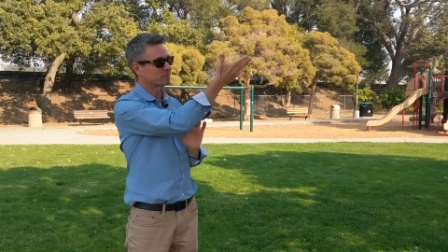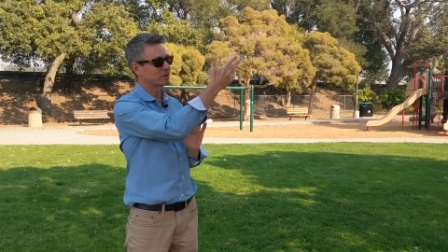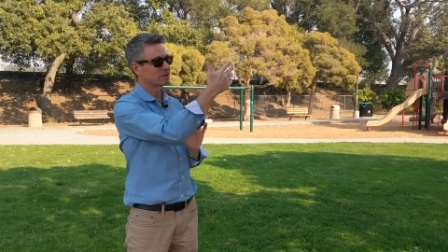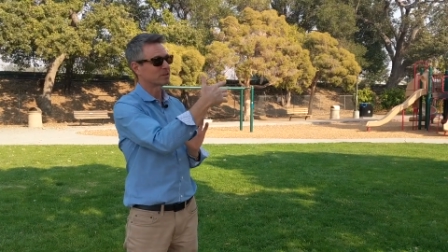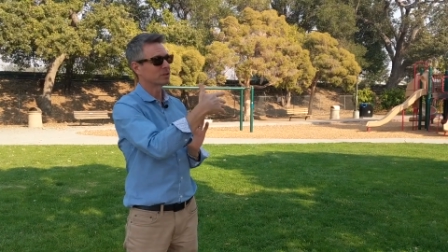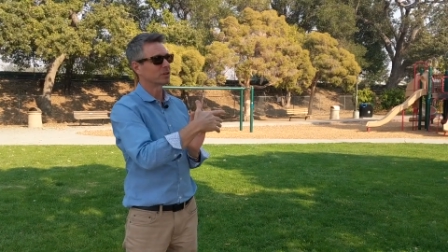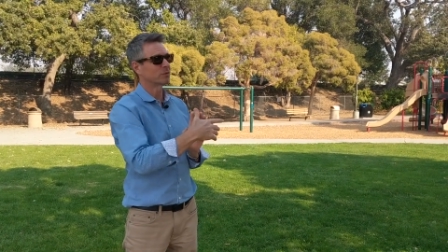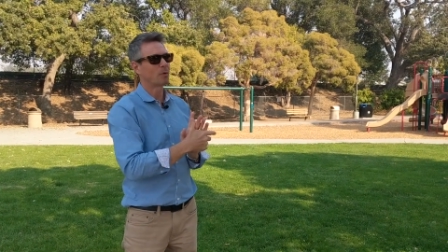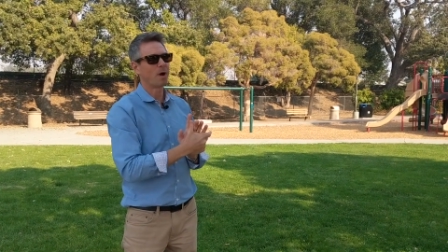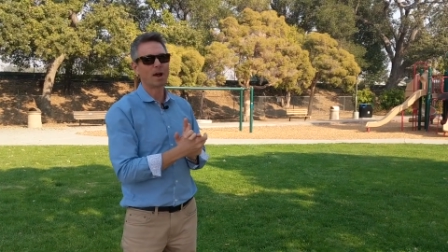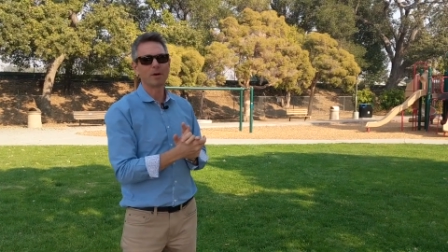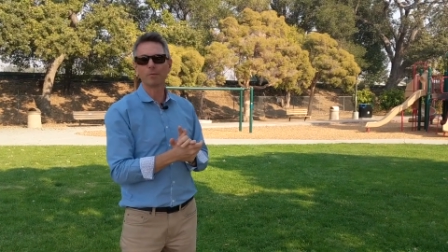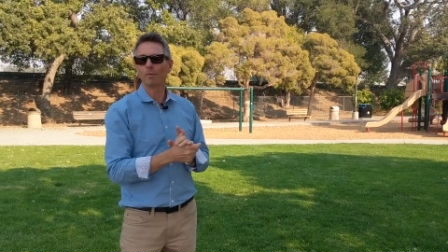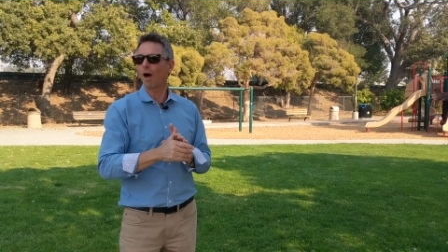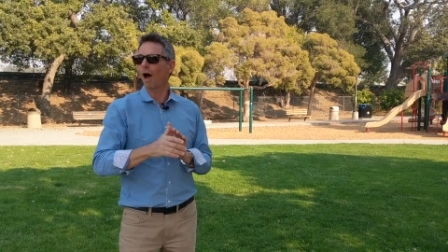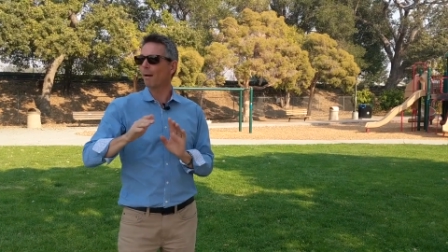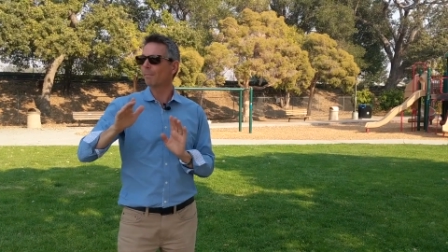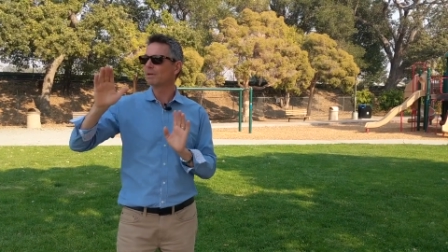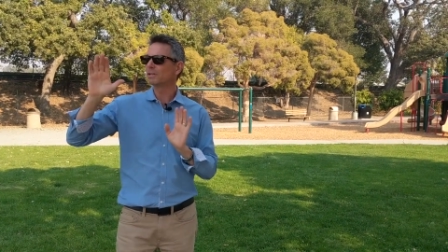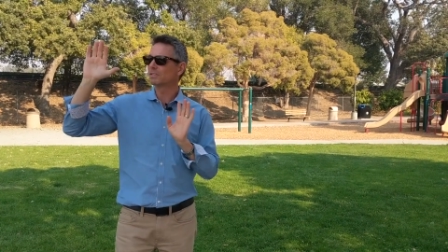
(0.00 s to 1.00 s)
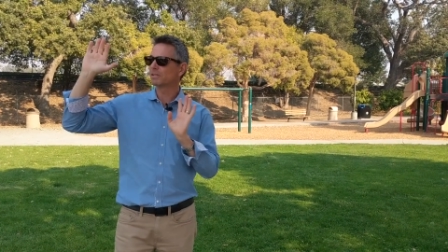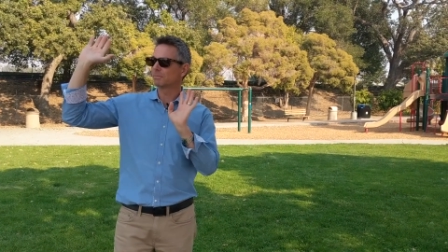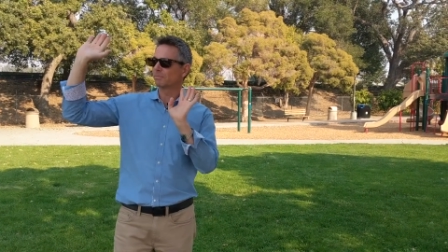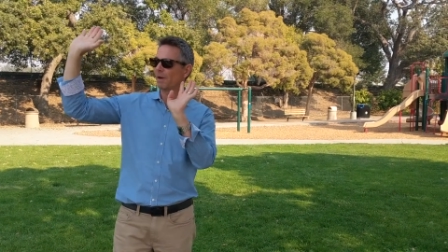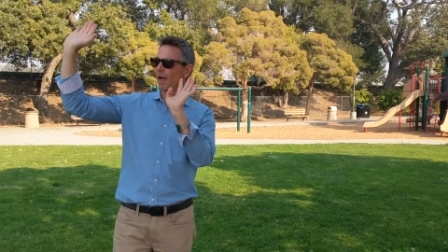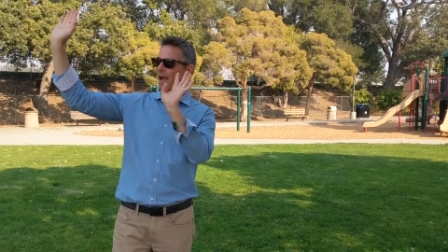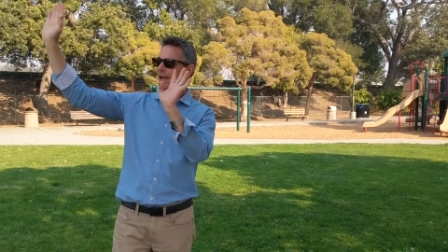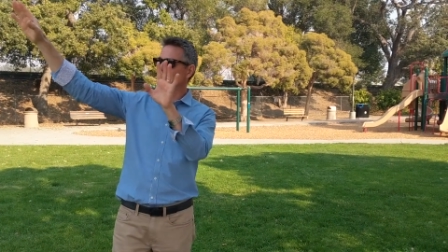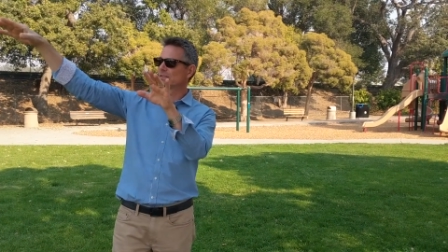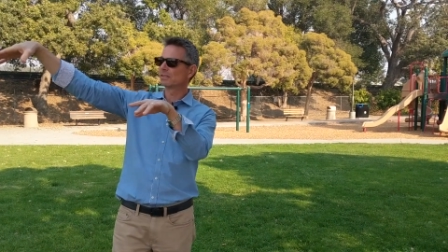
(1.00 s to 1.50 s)
especially the Rotten Robbie's and
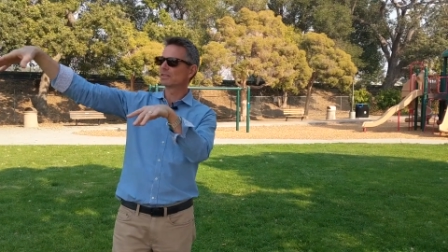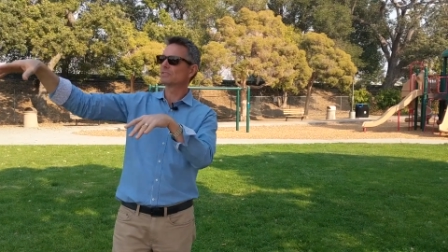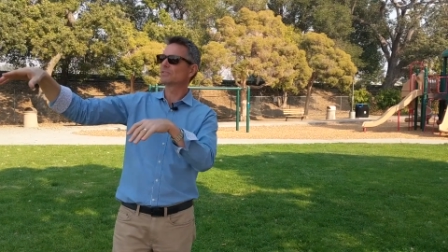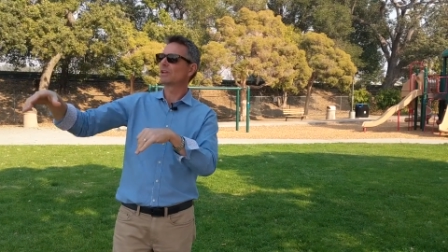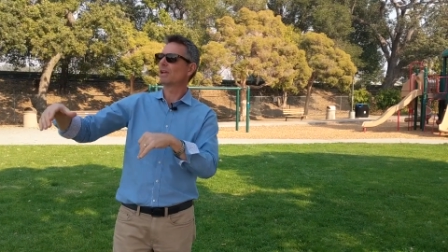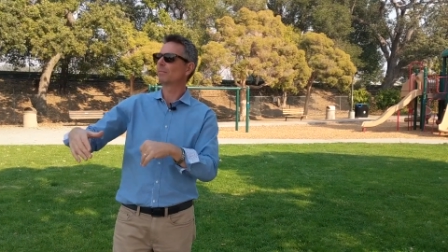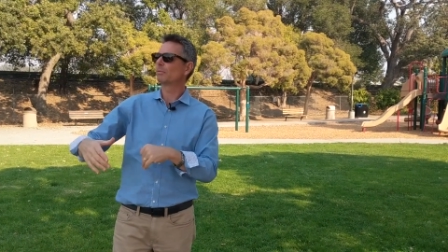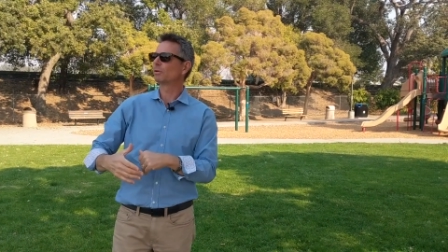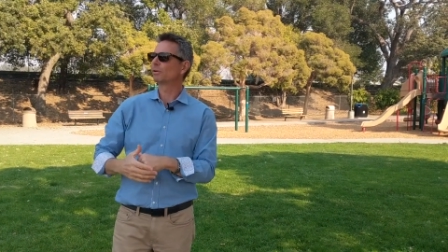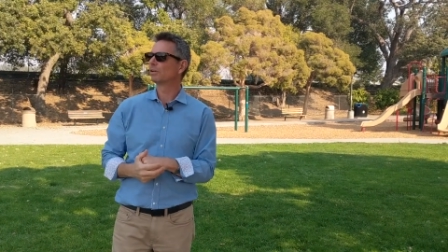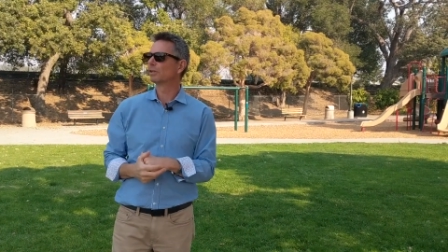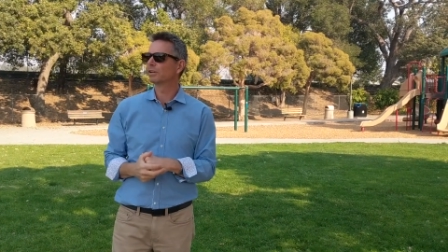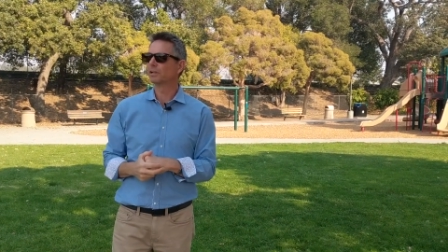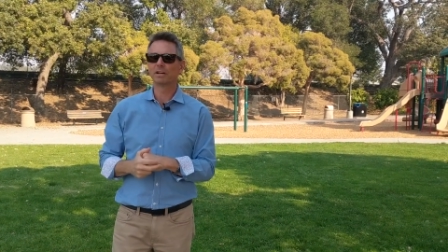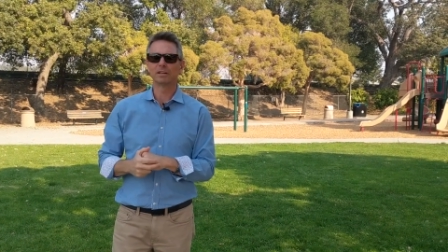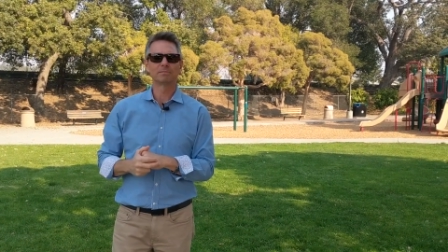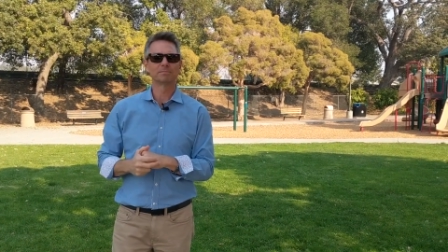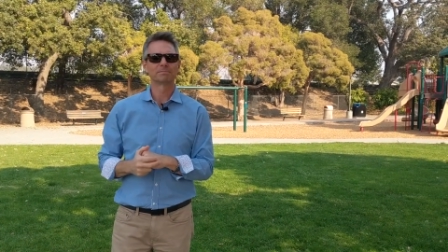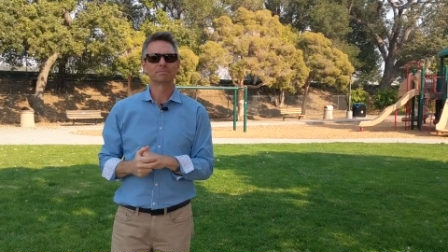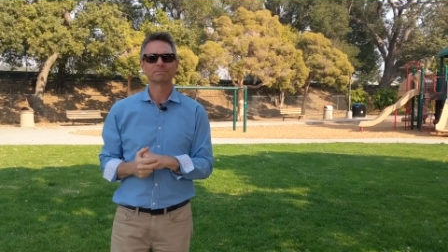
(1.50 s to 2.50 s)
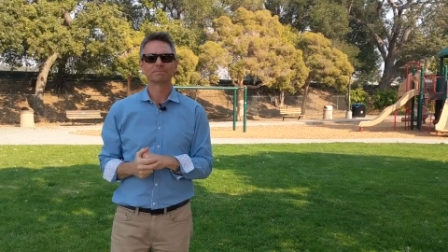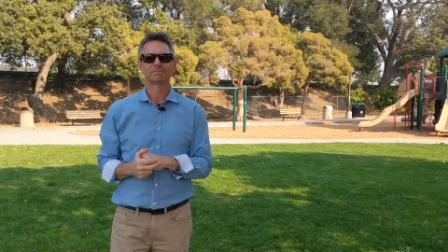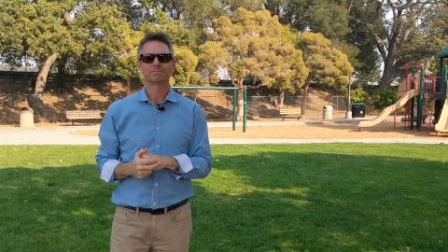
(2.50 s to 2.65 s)
back in this neighborhood here.